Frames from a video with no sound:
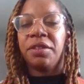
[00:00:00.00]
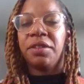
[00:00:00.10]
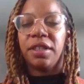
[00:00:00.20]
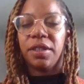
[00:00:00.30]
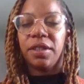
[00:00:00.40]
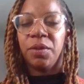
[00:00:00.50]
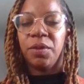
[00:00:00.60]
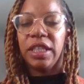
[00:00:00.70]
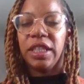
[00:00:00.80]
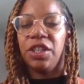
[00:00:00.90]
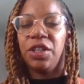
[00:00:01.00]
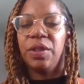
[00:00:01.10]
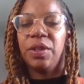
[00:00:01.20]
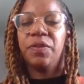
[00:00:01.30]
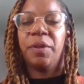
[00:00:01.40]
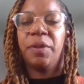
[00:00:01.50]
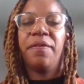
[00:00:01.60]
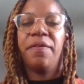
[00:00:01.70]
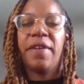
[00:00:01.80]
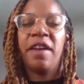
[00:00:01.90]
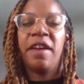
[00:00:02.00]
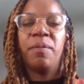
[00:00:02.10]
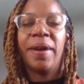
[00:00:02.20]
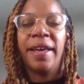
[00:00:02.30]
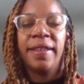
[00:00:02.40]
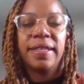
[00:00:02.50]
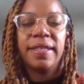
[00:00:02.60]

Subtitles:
We'll continue this for about 5 breaths.